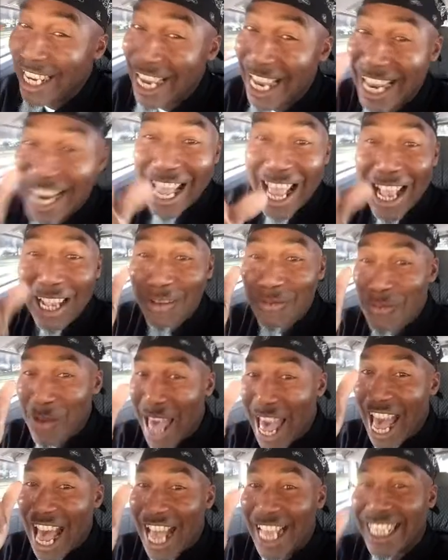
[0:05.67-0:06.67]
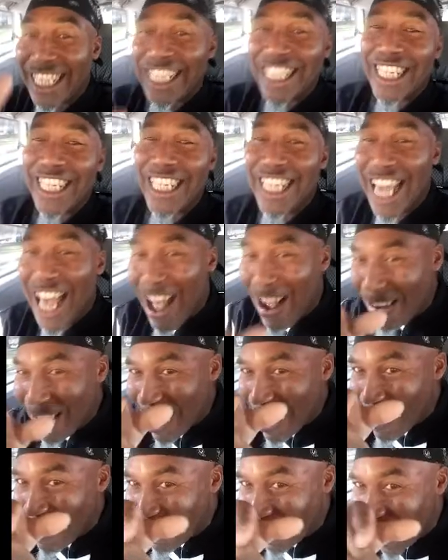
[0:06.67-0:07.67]
tennis pastor. Y'all
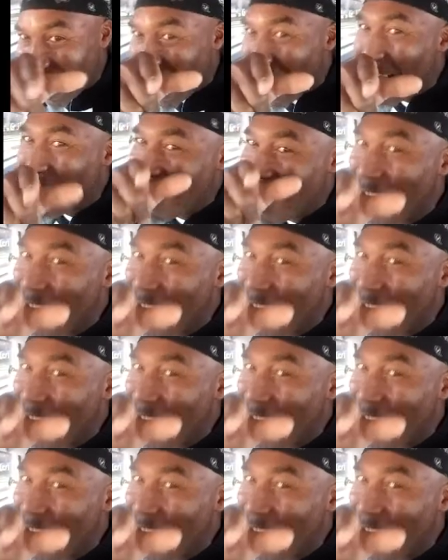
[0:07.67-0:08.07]
know it, y'all